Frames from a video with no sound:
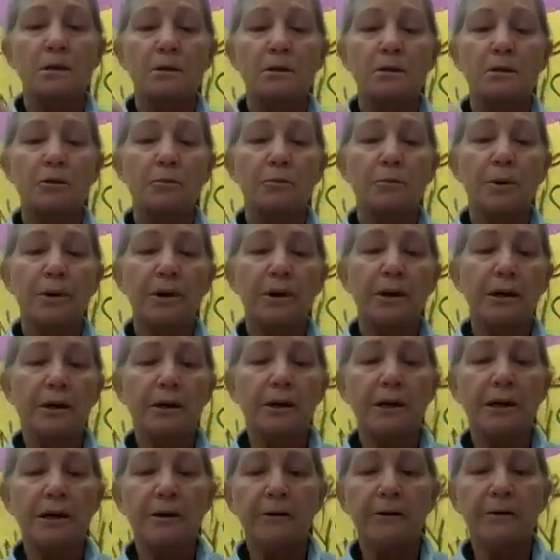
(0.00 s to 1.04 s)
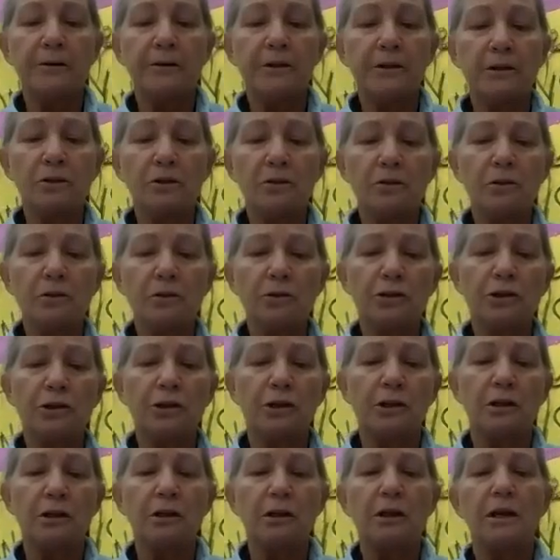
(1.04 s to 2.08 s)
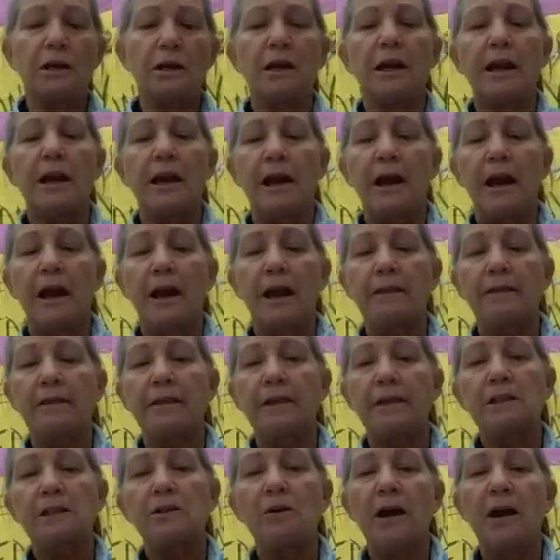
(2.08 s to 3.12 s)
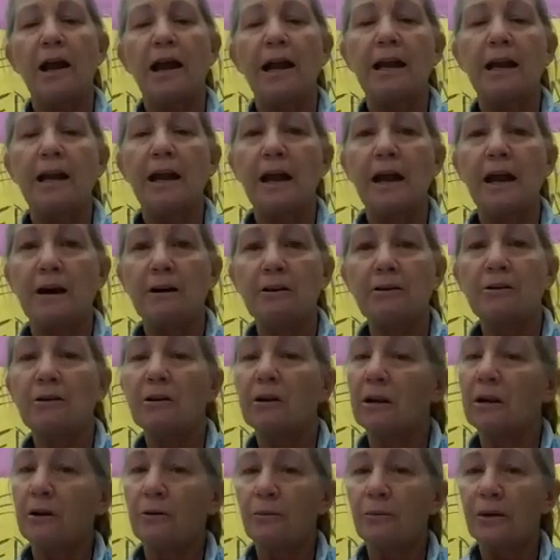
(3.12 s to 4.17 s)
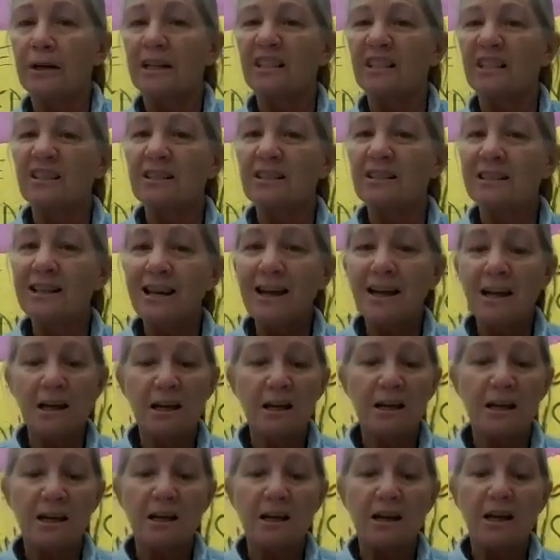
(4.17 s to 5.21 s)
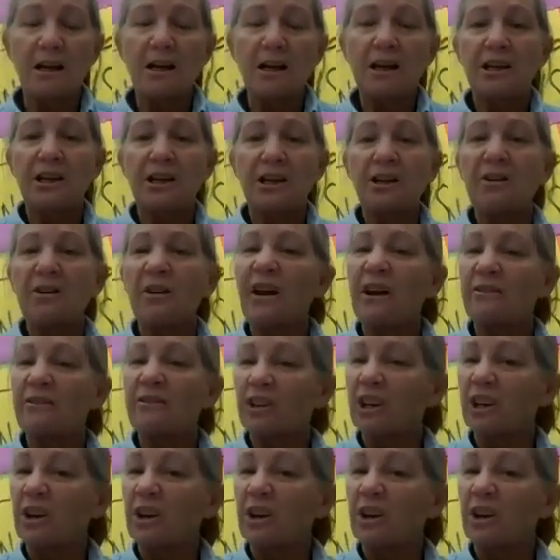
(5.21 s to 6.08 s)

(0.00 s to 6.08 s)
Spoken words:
You put it in here in the solution, and this will hang out. And when it's done, you don't have to